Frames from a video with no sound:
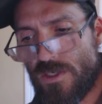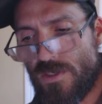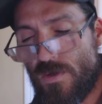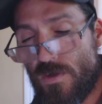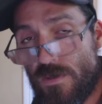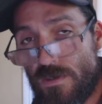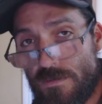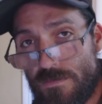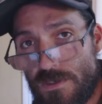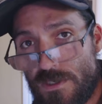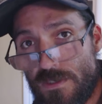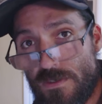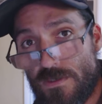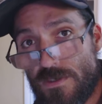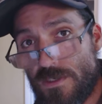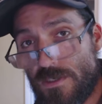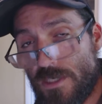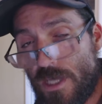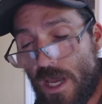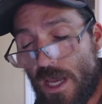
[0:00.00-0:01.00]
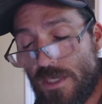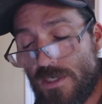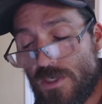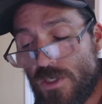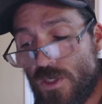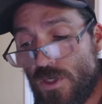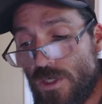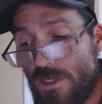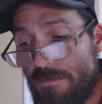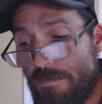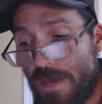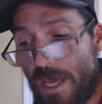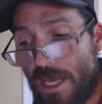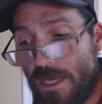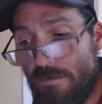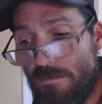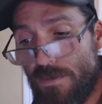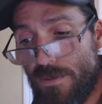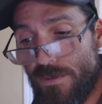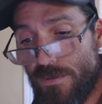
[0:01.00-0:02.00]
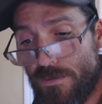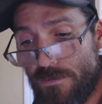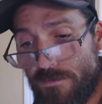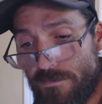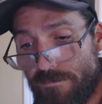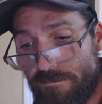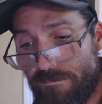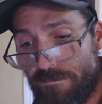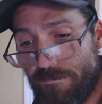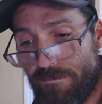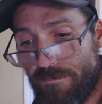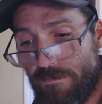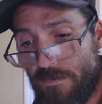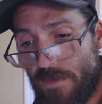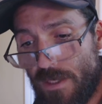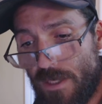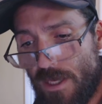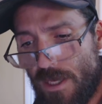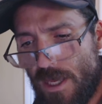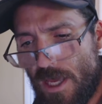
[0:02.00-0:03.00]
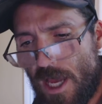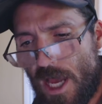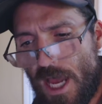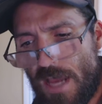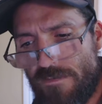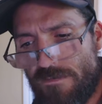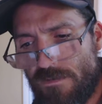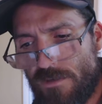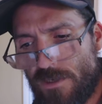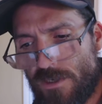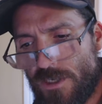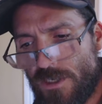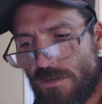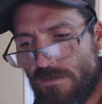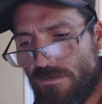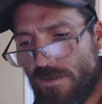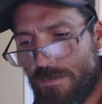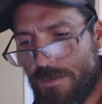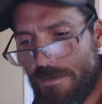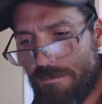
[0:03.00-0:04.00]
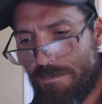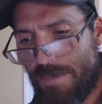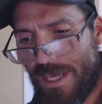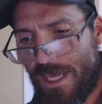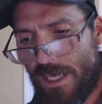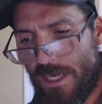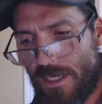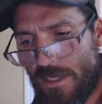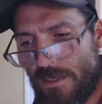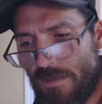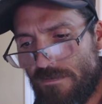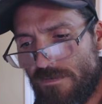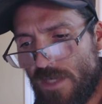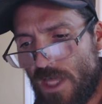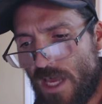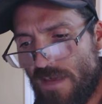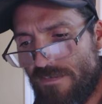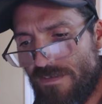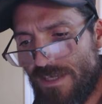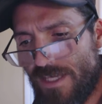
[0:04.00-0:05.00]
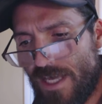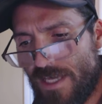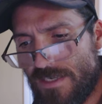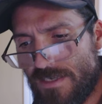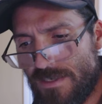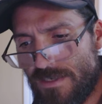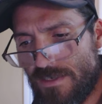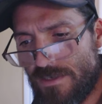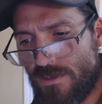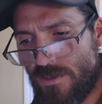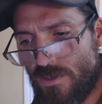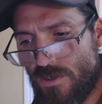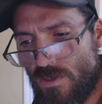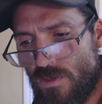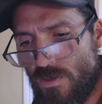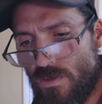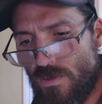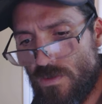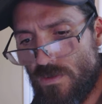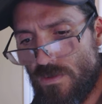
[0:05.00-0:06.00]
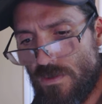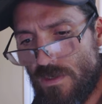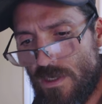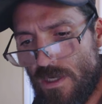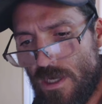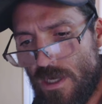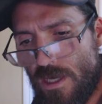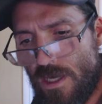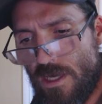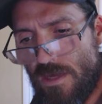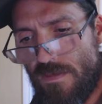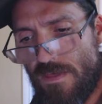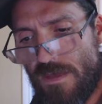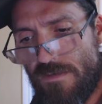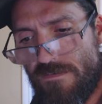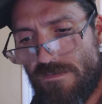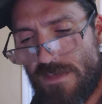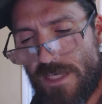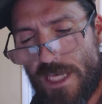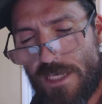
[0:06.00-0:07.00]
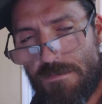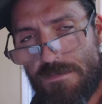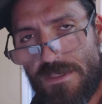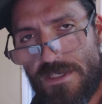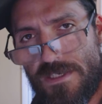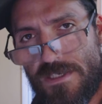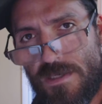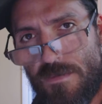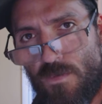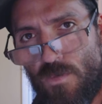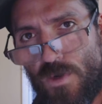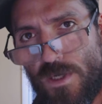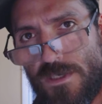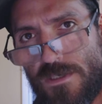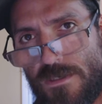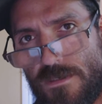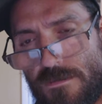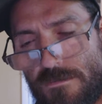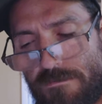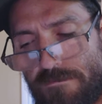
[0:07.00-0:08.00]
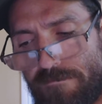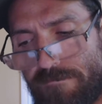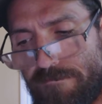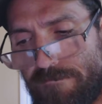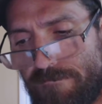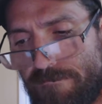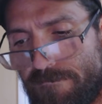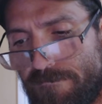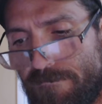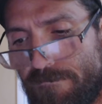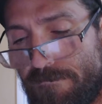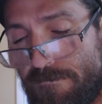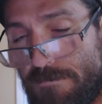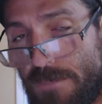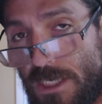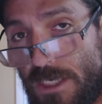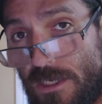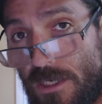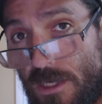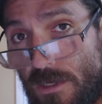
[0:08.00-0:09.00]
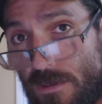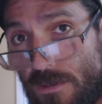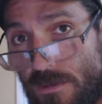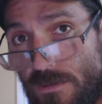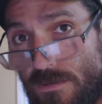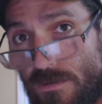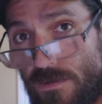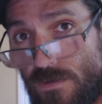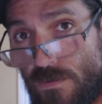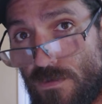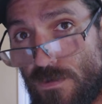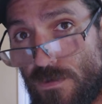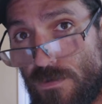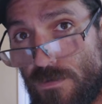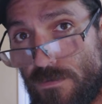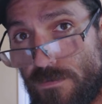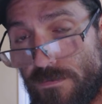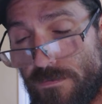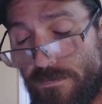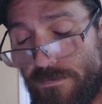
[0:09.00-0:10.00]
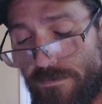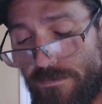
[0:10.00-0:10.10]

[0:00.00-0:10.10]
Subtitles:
storms till skies turn back blue. I've learned from the pain of life lessons or two. They've lent me some wisdom. My character grew.